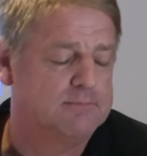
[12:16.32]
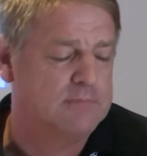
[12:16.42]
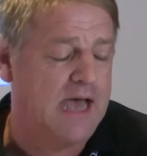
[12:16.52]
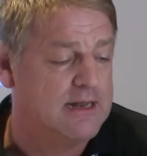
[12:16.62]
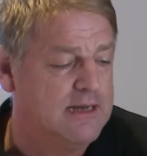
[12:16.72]

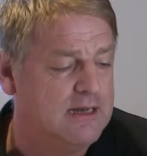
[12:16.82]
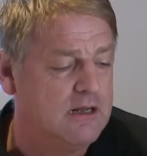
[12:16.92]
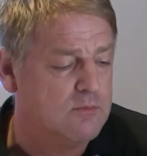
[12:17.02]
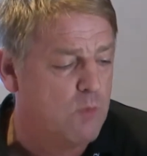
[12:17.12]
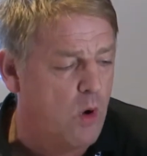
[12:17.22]

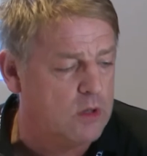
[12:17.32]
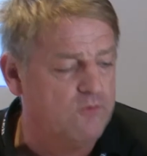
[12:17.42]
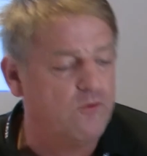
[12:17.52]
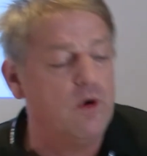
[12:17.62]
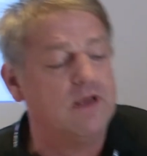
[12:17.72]
analytical model.
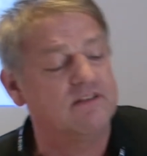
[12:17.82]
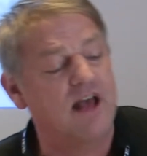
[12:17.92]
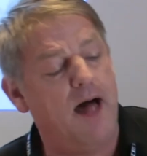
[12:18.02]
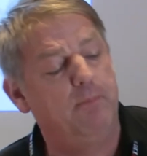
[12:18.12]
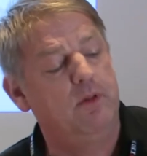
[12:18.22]
For
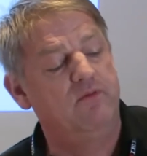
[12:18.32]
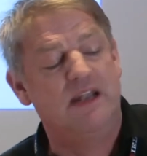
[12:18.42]
example,